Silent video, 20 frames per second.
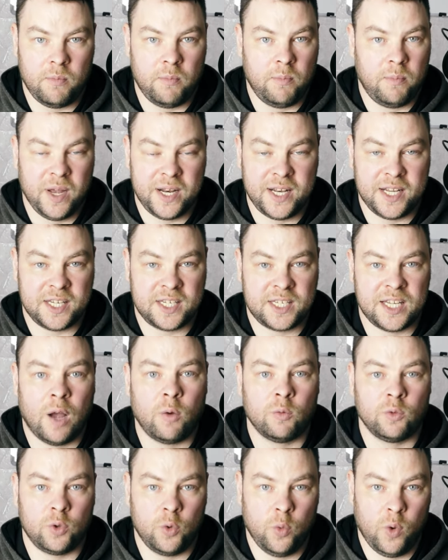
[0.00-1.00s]
but the
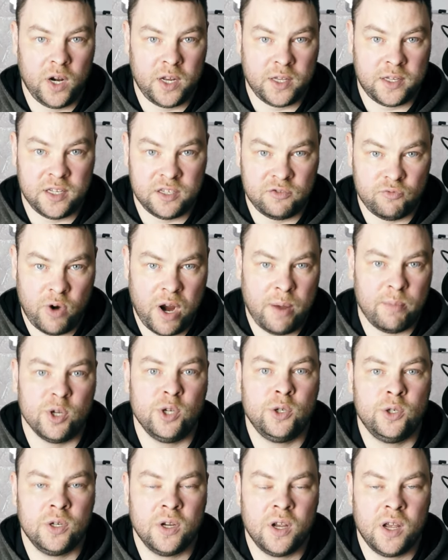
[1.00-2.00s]
sound quality is
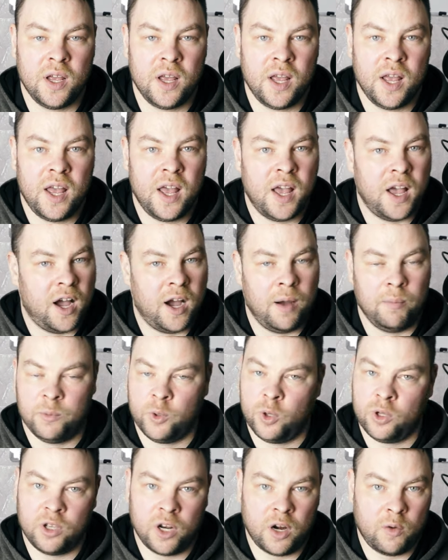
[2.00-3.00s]
rubbish, I'm
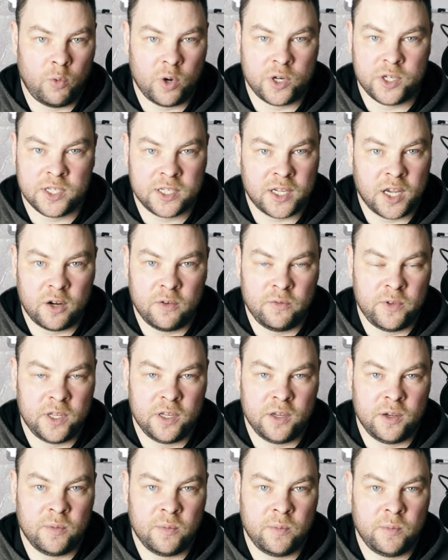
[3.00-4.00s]
not gonna watch this kind of
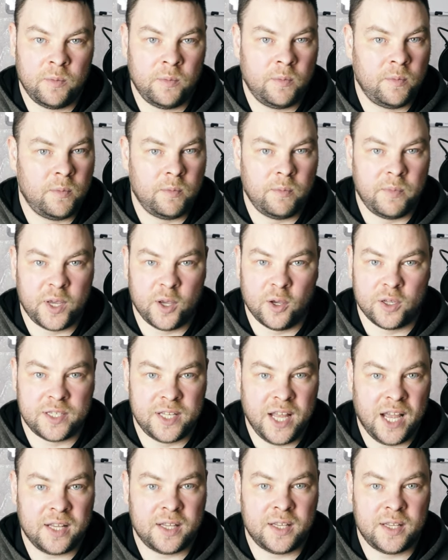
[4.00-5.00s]
video, because
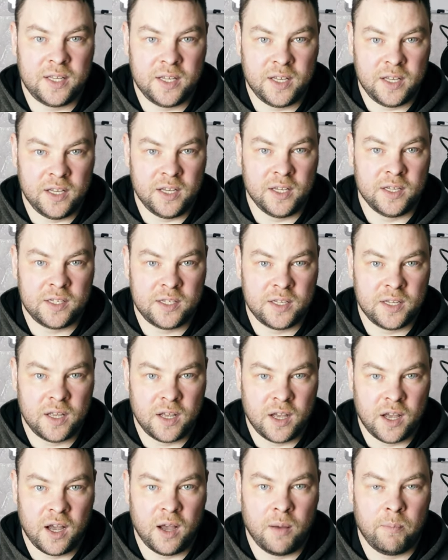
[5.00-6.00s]
that is
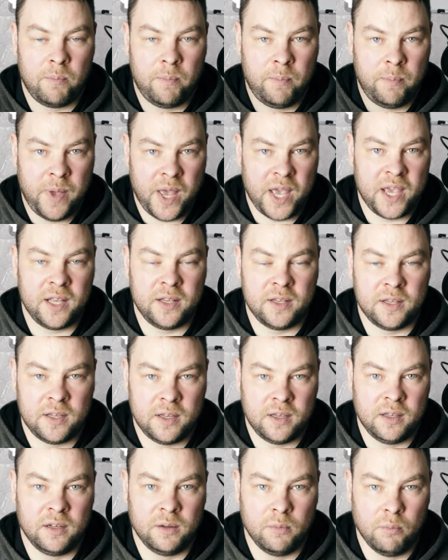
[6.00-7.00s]
a pain
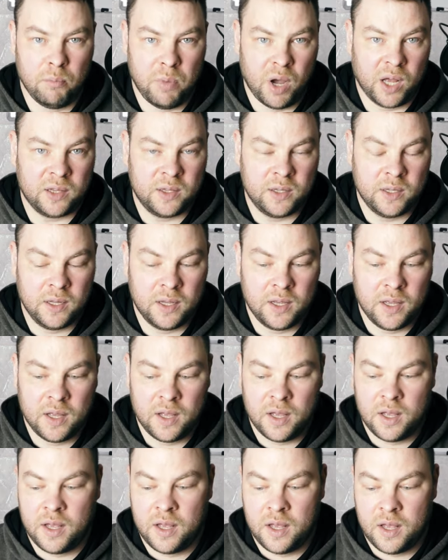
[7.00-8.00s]
in the butt.
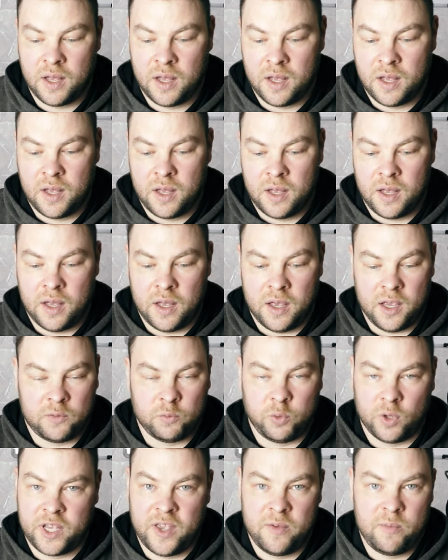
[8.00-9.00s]
It
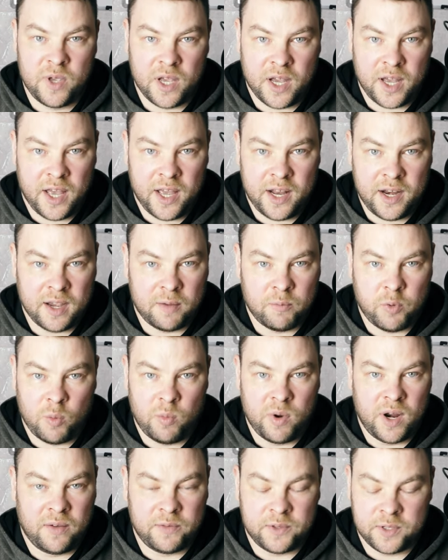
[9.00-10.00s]
will give me a headache
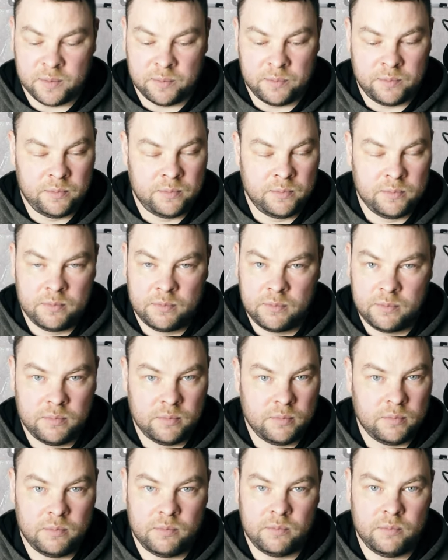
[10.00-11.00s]
probably after
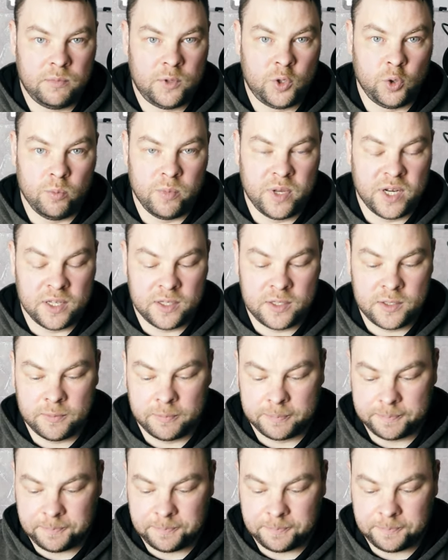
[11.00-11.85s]
2 minutes.